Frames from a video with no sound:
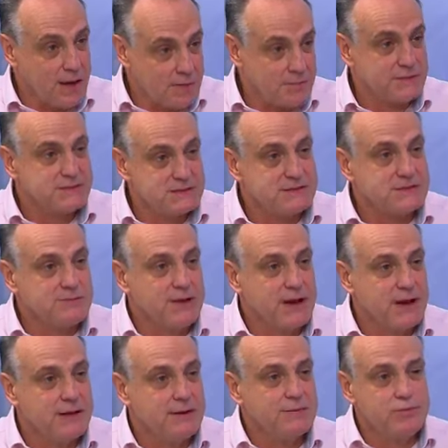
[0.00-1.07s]
a business
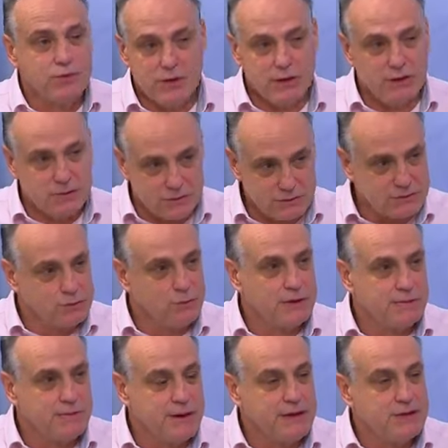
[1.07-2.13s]
plan and putting it onto
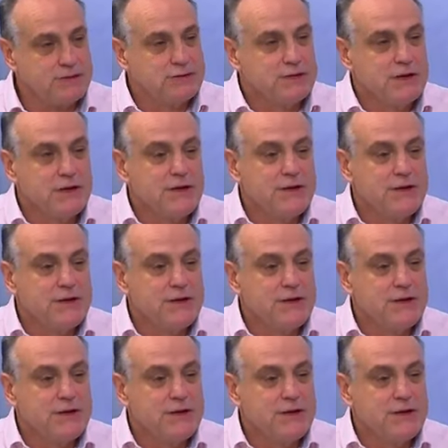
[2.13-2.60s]
one page.